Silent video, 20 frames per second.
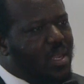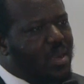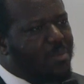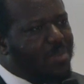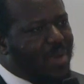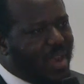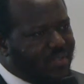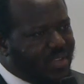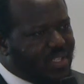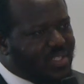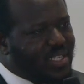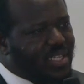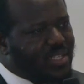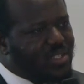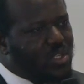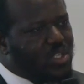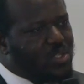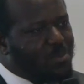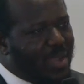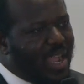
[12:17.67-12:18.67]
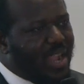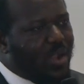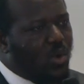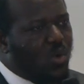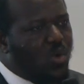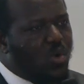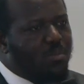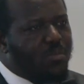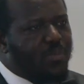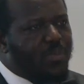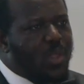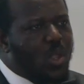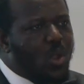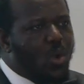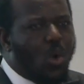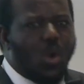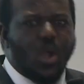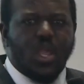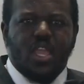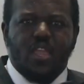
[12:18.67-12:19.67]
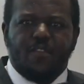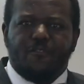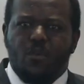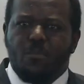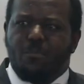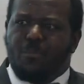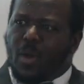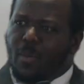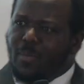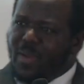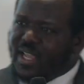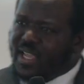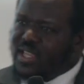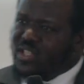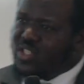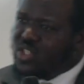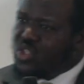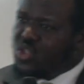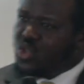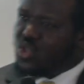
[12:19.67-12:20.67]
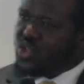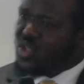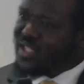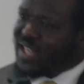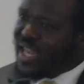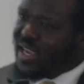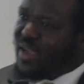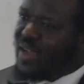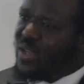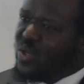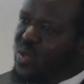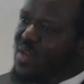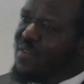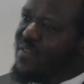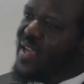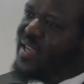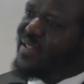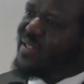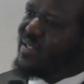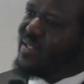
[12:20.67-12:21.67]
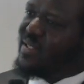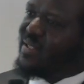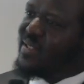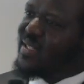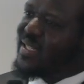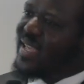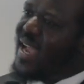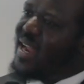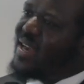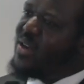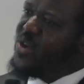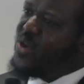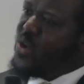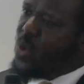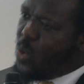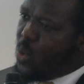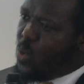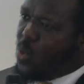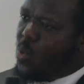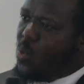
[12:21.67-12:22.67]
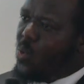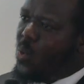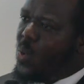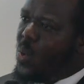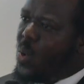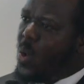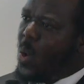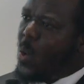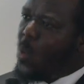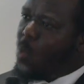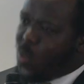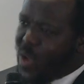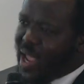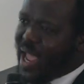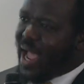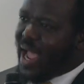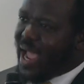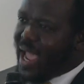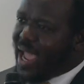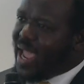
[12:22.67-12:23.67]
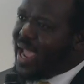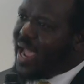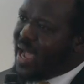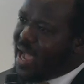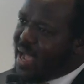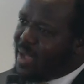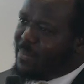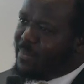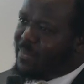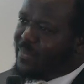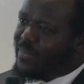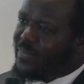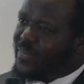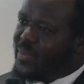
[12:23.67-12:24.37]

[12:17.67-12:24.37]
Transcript: private sectors back home, or even public institutions like our universities can know where I am,